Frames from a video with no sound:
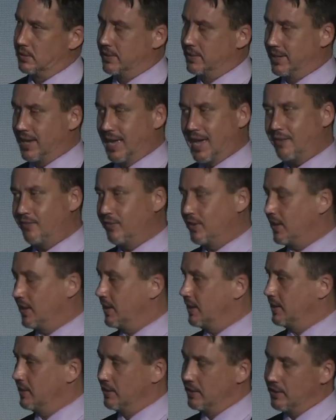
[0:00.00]
Daffy
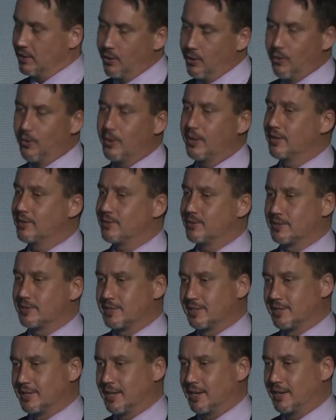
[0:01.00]
had no interest
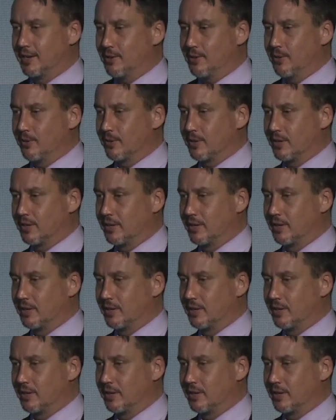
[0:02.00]
in that note.